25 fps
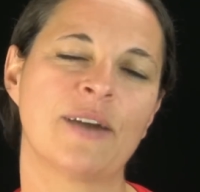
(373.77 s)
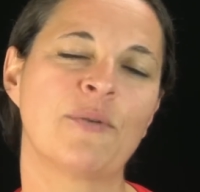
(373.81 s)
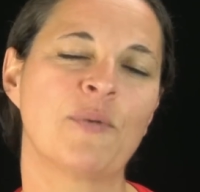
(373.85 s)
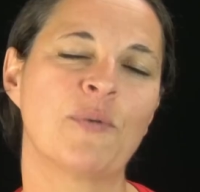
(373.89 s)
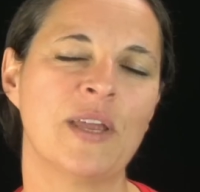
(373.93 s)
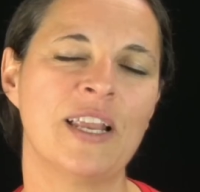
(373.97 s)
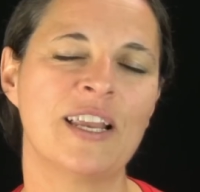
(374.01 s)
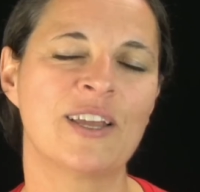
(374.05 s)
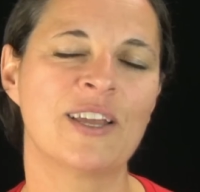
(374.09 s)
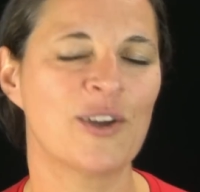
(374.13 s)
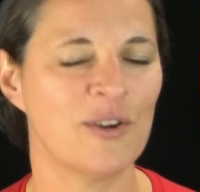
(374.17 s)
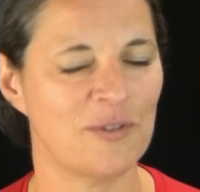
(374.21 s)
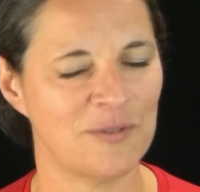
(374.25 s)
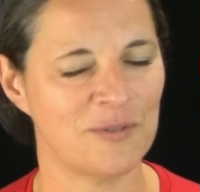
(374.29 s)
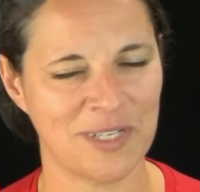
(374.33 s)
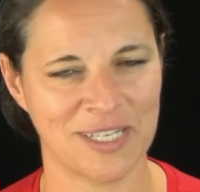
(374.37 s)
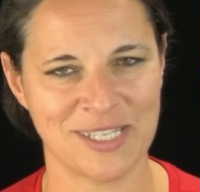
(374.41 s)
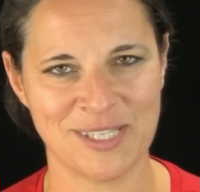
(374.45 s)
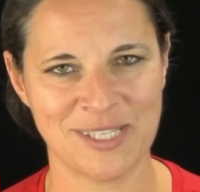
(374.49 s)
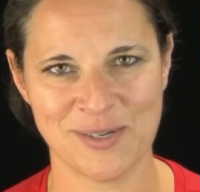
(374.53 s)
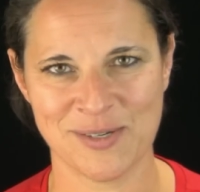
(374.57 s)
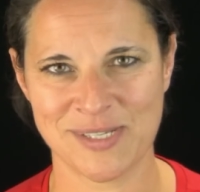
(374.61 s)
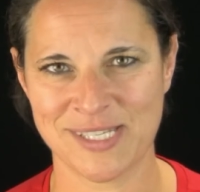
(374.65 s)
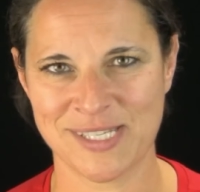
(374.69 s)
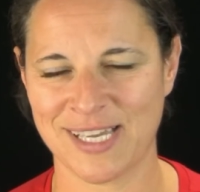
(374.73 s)
I will
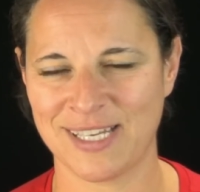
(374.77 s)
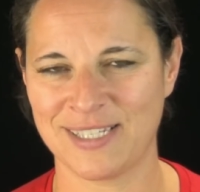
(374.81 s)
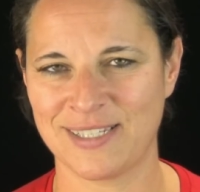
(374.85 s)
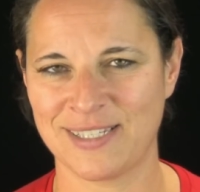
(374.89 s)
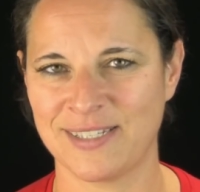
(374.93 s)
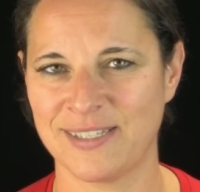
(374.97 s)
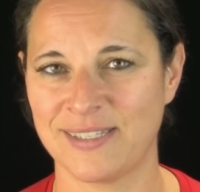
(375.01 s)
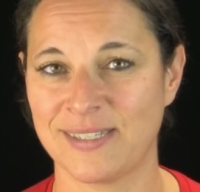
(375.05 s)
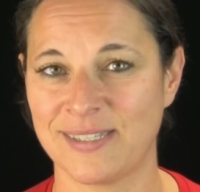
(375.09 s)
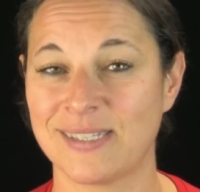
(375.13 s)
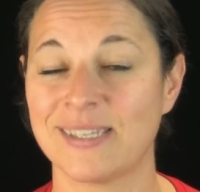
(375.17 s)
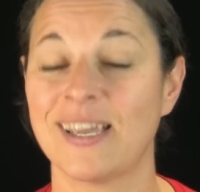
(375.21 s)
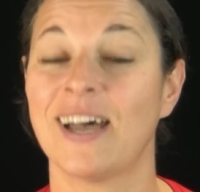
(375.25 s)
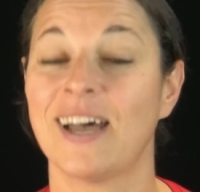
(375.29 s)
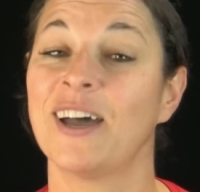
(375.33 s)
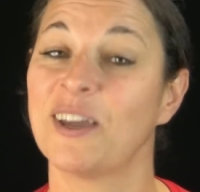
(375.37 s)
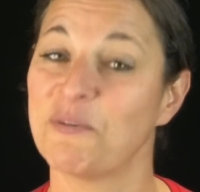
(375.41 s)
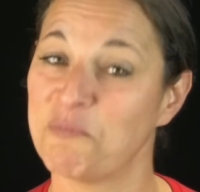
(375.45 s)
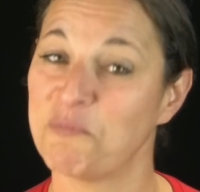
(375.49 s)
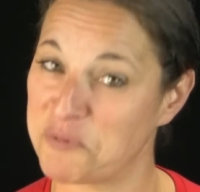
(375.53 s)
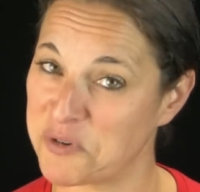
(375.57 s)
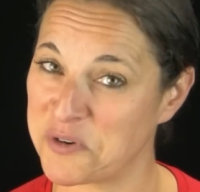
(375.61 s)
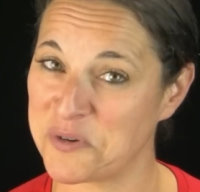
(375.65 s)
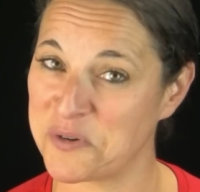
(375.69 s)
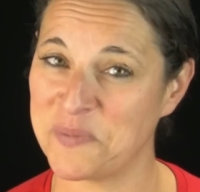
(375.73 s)
correct your sentence, I
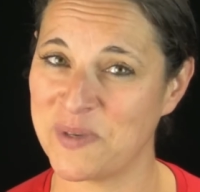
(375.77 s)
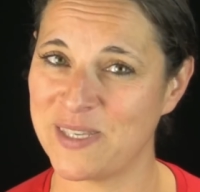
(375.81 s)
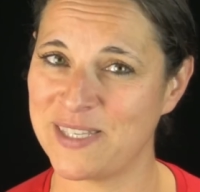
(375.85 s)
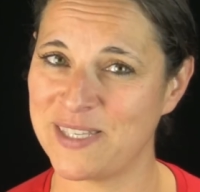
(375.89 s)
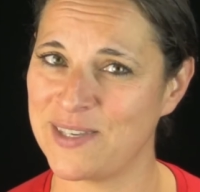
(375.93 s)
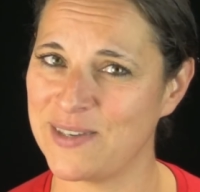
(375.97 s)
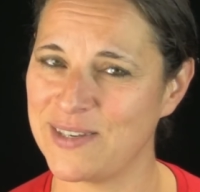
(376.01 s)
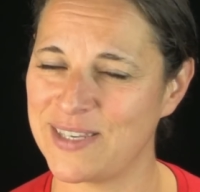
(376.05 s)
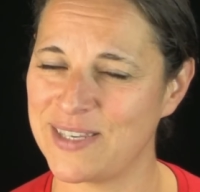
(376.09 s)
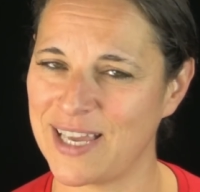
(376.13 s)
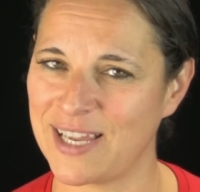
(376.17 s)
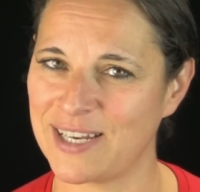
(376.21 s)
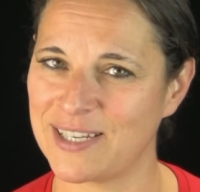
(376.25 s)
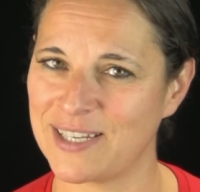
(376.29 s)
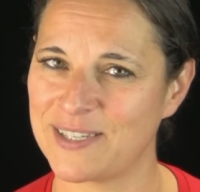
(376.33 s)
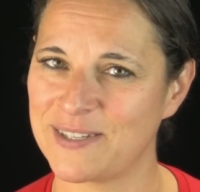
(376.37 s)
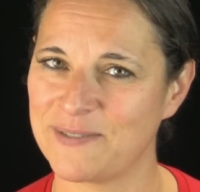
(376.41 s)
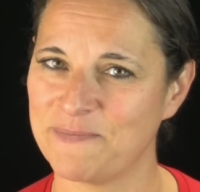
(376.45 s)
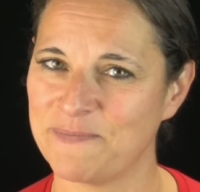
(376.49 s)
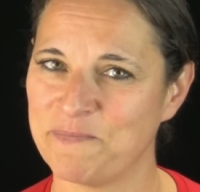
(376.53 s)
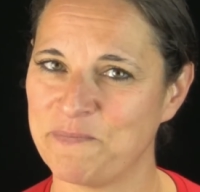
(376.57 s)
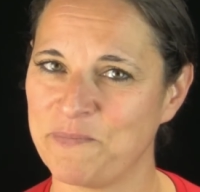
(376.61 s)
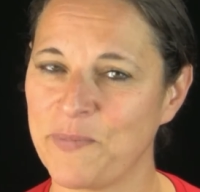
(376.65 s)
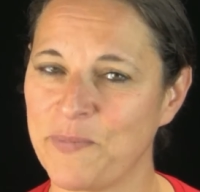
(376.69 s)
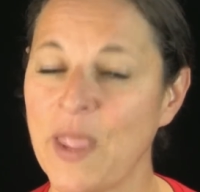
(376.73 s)
promise you that.